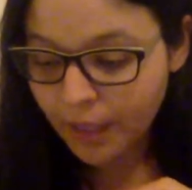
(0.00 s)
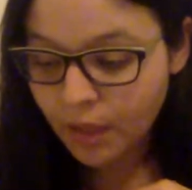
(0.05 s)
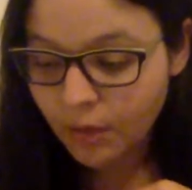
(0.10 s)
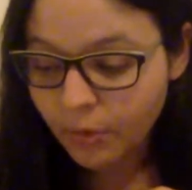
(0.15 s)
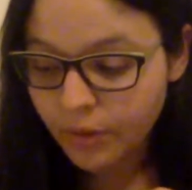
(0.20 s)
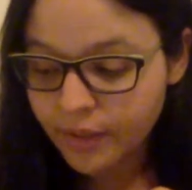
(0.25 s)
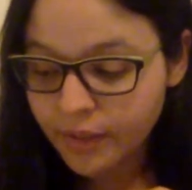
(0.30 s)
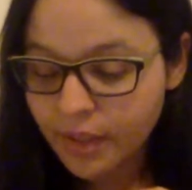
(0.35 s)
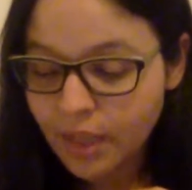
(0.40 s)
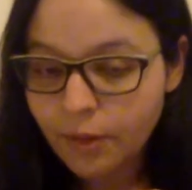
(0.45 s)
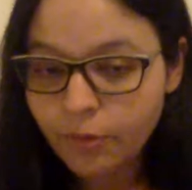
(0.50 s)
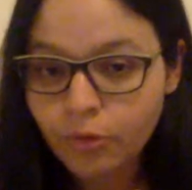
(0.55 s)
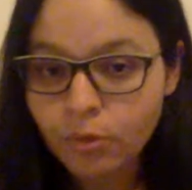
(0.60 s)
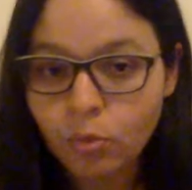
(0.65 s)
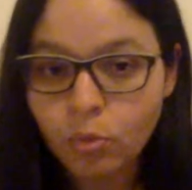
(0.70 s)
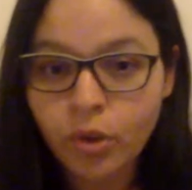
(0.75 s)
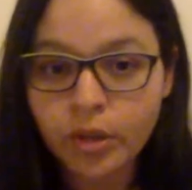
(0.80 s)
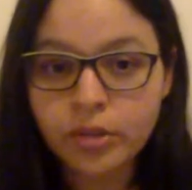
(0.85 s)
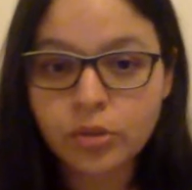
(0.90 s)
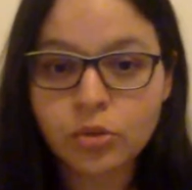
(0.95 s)
We see that from
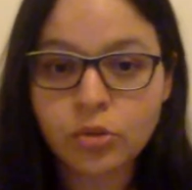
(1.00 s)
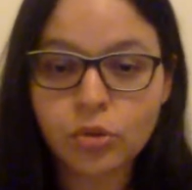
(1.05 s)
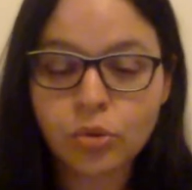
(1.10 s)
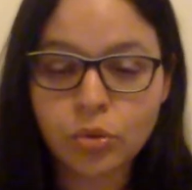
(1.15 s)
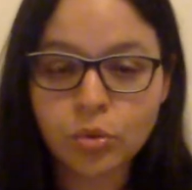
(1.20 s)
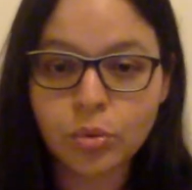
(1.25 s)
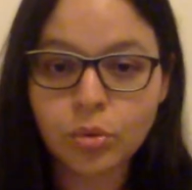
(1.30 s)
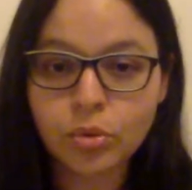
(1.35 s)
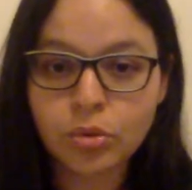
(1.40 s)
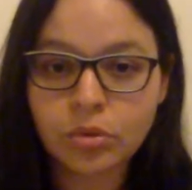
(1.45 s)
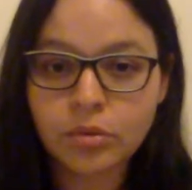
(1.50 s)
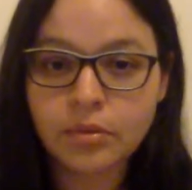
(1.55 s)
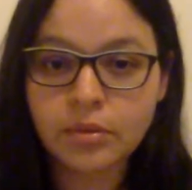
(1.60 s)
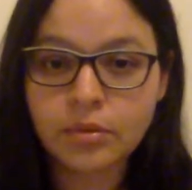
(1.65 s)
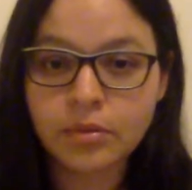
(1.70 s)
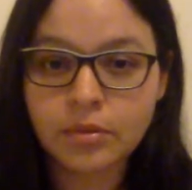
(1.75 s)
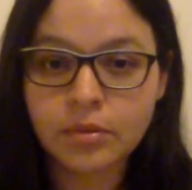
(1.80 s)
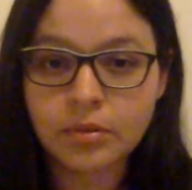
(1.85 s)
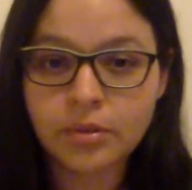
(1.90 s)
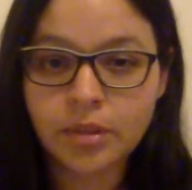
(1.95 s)
1 to 2,
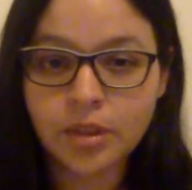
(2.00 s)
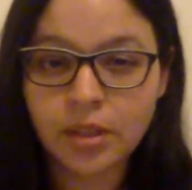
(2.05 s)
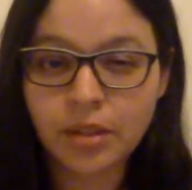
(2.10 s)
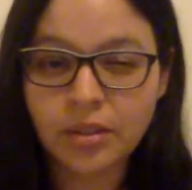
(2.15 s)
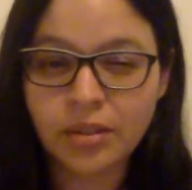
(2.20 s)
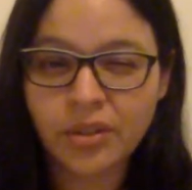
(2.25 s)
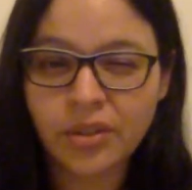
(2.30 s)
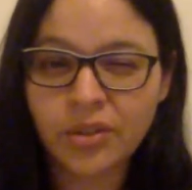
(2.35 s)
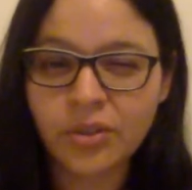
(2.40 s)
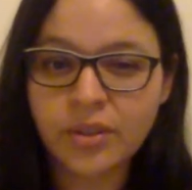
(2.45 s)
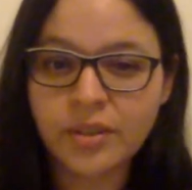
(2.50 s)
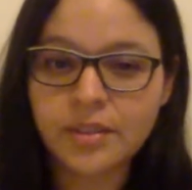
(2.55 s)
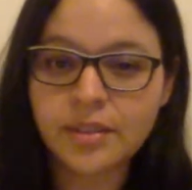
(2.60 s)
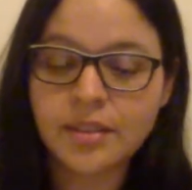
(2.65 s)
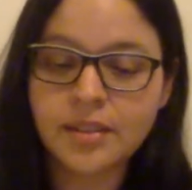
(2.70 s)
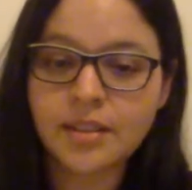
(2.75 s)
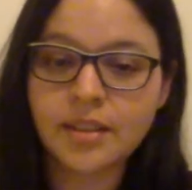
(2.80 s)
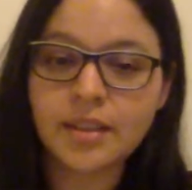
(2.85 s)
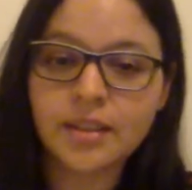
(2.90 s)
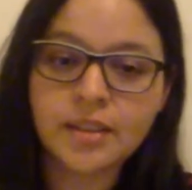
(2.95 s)
I don't know how you can
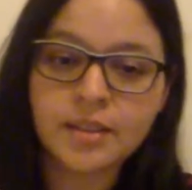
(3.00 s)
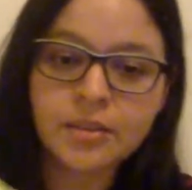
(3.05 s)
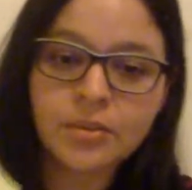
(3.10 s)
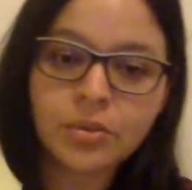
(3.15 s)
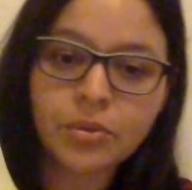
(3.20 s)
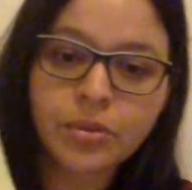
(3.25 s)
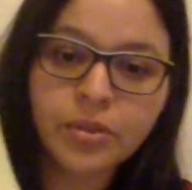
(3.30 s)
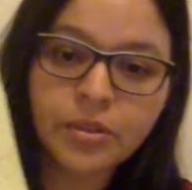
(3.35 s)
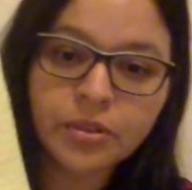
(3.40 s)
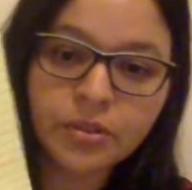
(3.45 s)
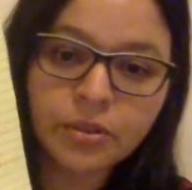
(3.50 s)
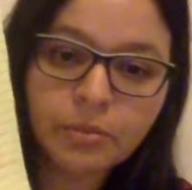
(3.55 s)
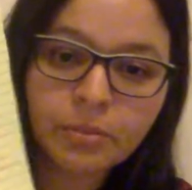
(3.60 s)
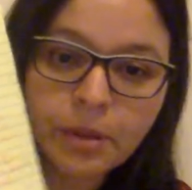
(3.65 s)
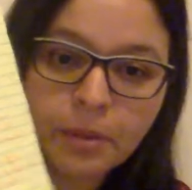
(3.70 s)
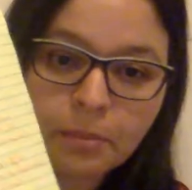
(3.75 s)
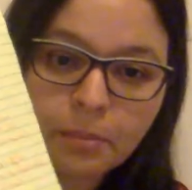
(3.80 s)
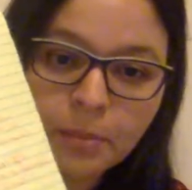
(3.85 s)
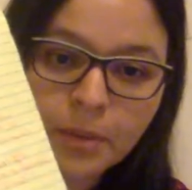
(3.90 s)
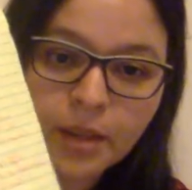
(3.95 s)
see this before this on
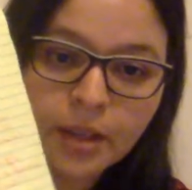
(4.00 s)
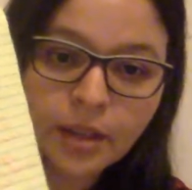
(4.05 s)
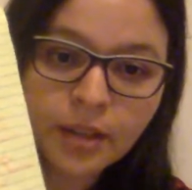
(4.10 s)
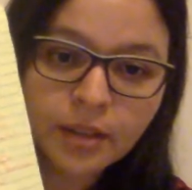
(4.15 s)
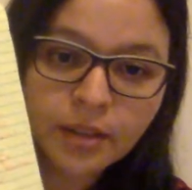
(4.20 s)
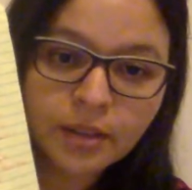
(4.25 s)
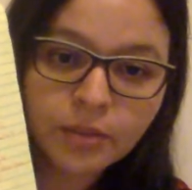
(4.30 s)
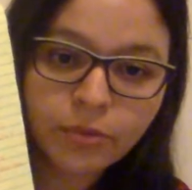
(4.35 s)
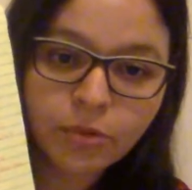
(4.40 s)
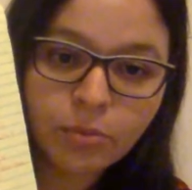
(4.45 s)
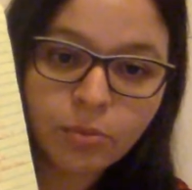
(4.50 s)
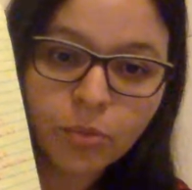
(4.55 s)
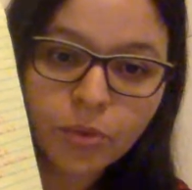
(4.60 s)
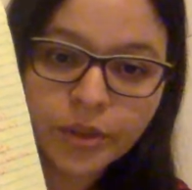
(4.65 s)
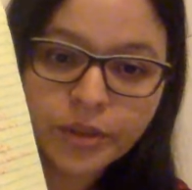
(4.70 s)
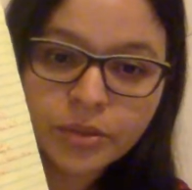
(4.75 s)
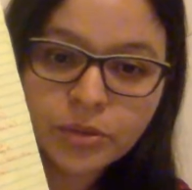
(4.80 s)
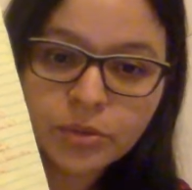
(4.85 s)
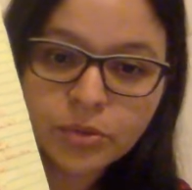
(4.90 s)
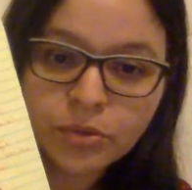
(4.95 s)
my Mac. From
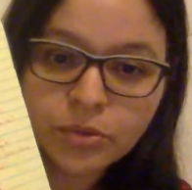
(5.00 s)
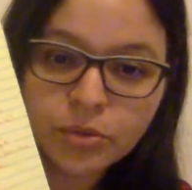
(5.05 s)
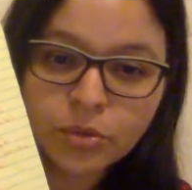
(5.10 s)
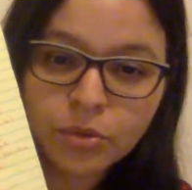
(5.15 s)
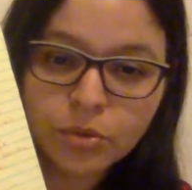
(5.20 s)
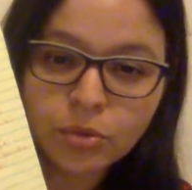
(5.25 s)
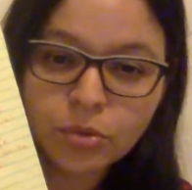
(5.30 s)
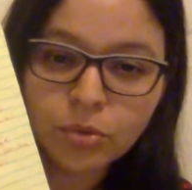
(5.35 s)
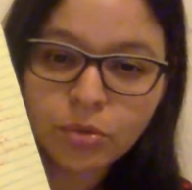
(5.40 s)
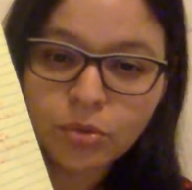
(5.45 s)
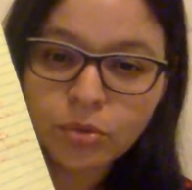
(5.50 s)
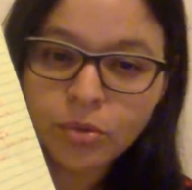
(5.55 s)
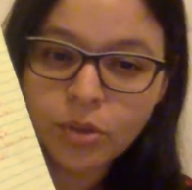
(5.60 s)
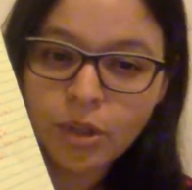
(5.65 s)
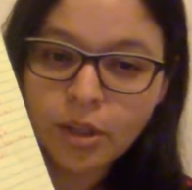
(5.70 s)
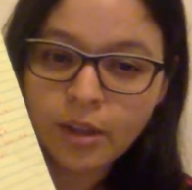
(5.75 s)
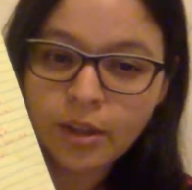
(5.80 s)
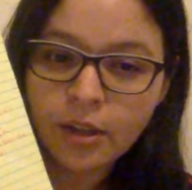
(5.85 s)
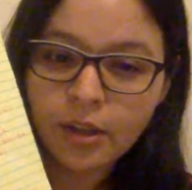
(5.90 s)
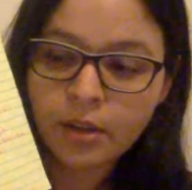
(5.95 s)
1 to 2,
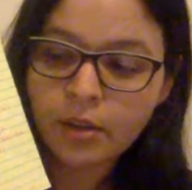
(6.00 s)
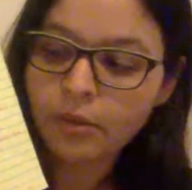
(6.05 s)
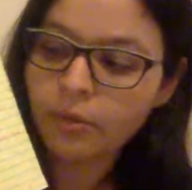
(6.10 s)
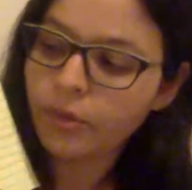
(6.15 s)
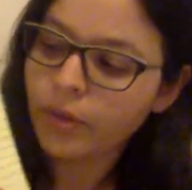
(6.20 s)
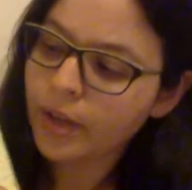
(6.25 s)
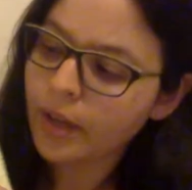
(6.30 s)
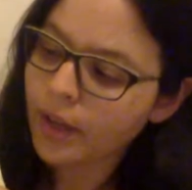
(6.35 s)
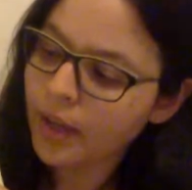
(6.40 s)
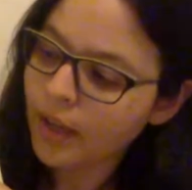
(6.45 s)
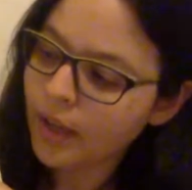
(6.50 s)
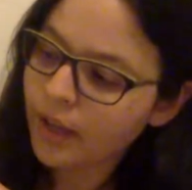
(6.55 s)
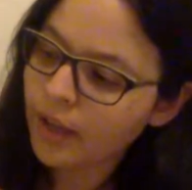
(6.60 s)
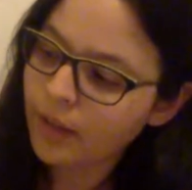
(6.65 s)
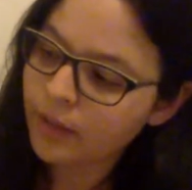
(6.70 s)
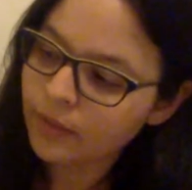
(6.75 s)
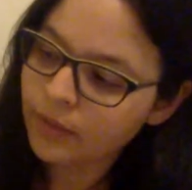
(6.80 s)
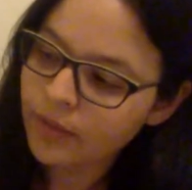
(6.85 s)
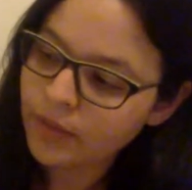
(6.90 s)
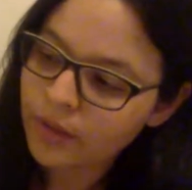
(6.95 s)
we
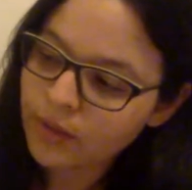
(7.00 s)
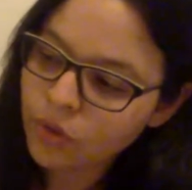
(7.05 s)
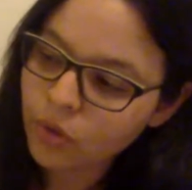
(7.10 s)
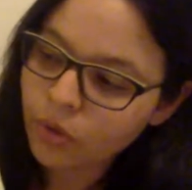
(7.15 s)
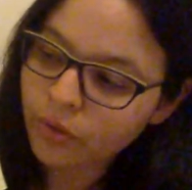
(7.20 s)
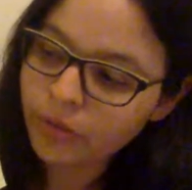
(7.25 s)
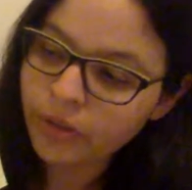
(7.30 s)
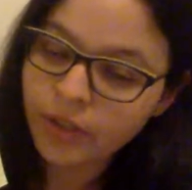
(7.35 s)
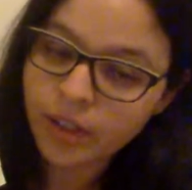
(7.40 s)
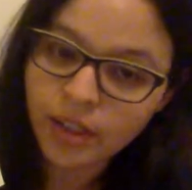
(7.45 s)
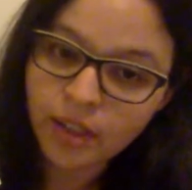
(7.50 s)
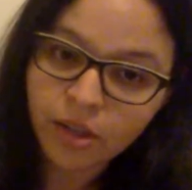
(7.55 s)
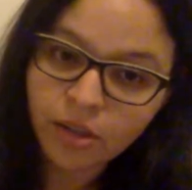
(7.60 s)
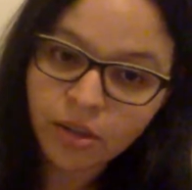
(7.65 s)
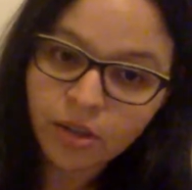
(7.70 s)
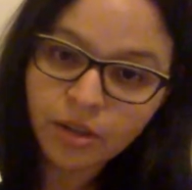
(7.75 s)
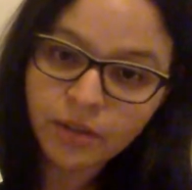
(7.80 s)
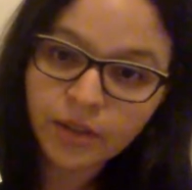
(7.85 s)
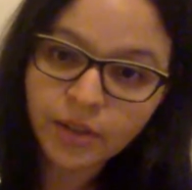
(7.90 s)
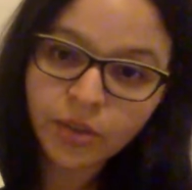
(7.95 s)
have this over
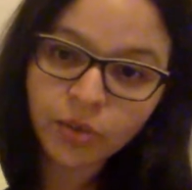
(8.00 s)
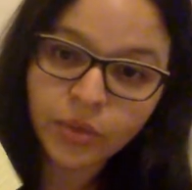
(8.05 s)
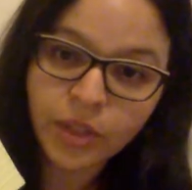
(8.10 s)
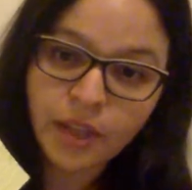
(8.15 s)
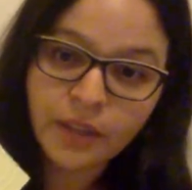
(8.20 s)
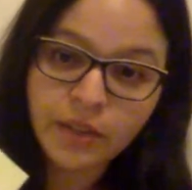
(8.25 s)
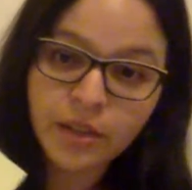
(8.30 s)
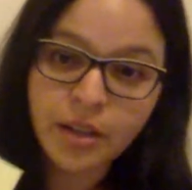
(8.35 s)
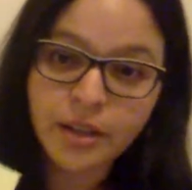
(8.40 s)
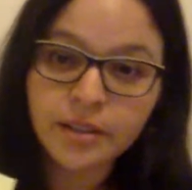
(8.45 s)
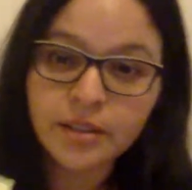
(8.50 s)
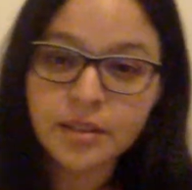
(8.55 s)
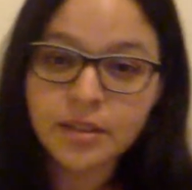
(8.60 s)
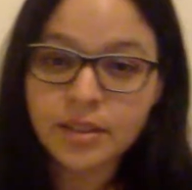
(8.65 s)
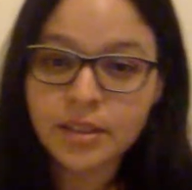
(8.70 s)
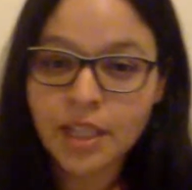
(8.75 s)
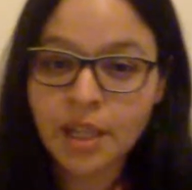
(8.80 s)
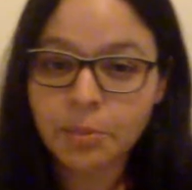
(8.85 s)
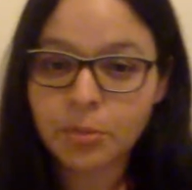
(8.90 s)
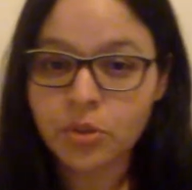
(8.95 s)
here because we have constant
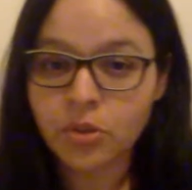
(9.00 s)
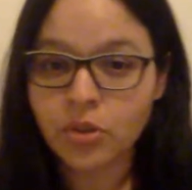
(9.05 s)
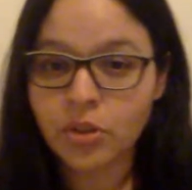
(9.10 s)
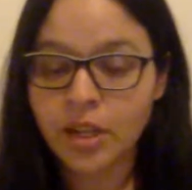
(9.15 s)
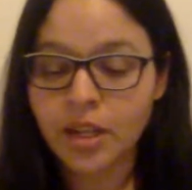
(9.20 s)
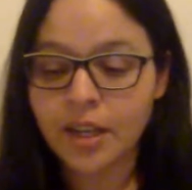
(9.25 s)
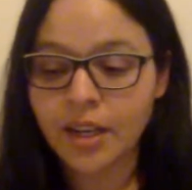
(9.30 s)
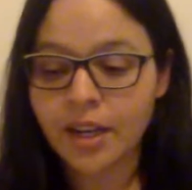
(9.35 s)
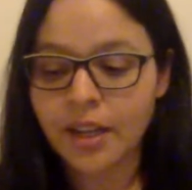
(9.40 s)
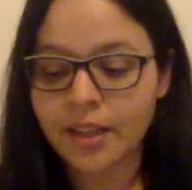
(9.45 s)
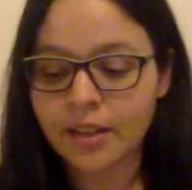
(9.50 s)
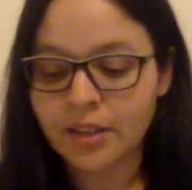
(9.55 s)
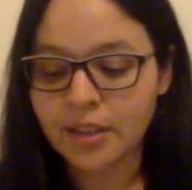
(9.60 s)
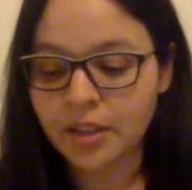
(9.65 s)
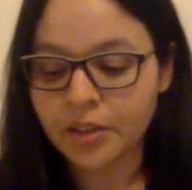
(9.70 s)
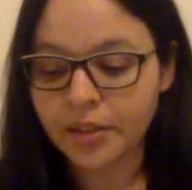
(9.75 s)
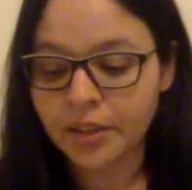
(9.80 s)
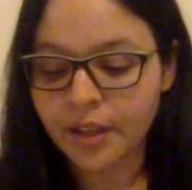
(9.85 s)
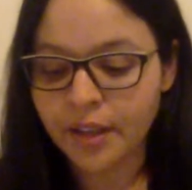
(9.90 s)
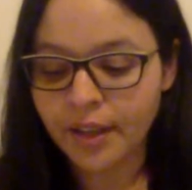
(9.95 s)
temperature in an
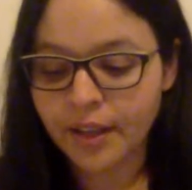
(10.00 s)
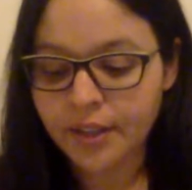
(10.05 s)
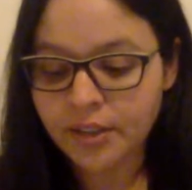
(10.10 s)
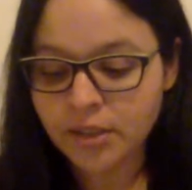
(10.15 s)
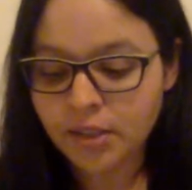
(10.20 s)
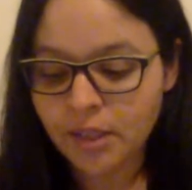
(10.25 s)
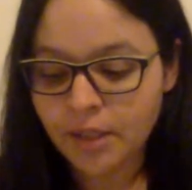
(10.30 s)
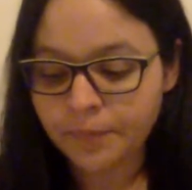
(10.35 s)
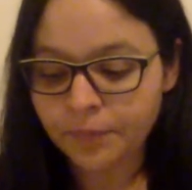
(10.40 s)
ideal gas.